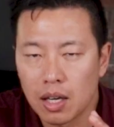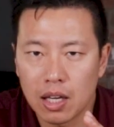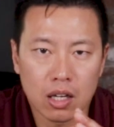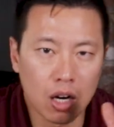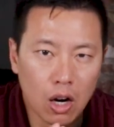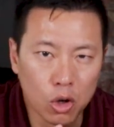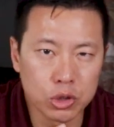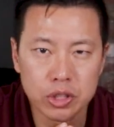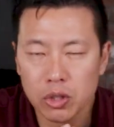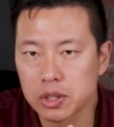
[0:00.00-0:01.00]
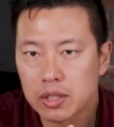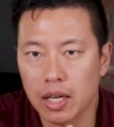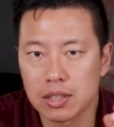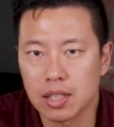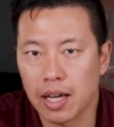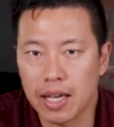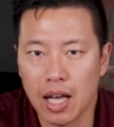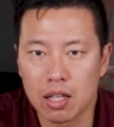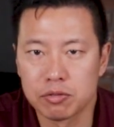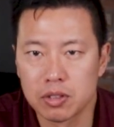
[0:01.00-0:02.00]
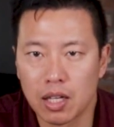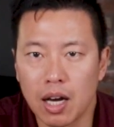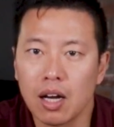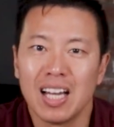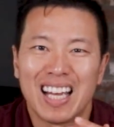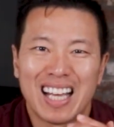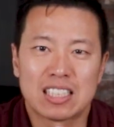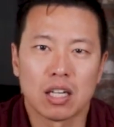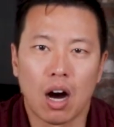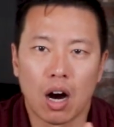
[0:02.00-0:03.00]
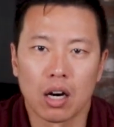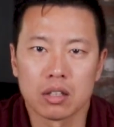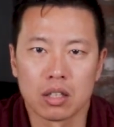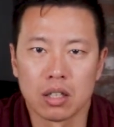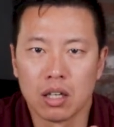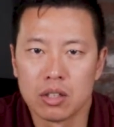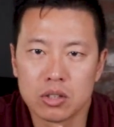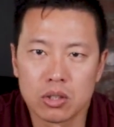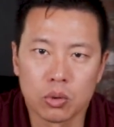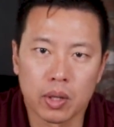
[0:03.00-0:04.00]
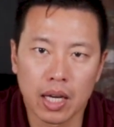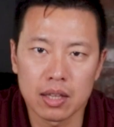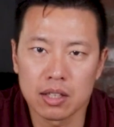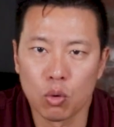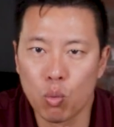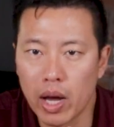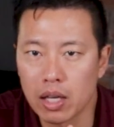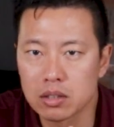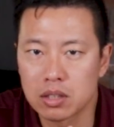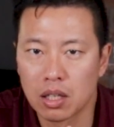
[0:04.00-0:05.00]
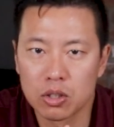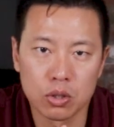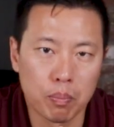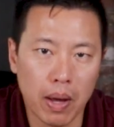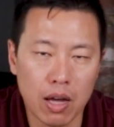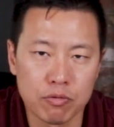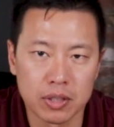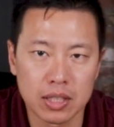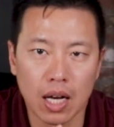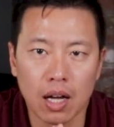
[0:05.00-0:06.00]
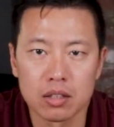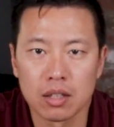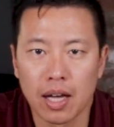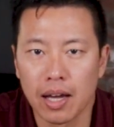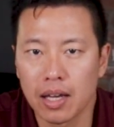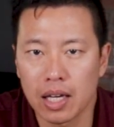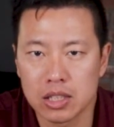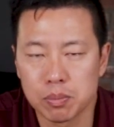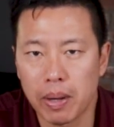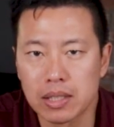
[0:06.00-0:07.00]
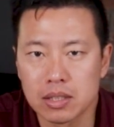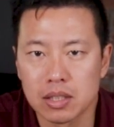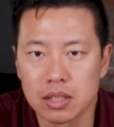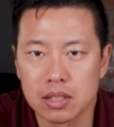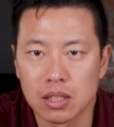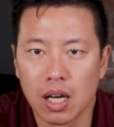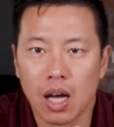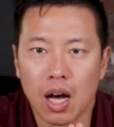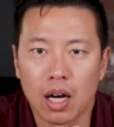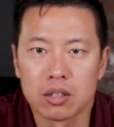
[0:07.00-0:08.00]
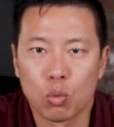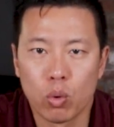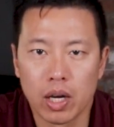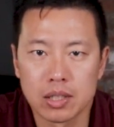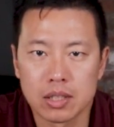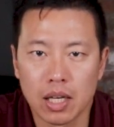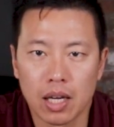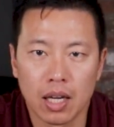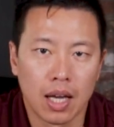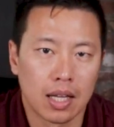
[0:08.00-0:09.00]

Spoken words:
In coastal states like California, it's harder to get the rent to pay for the underlying expenses of the real estate,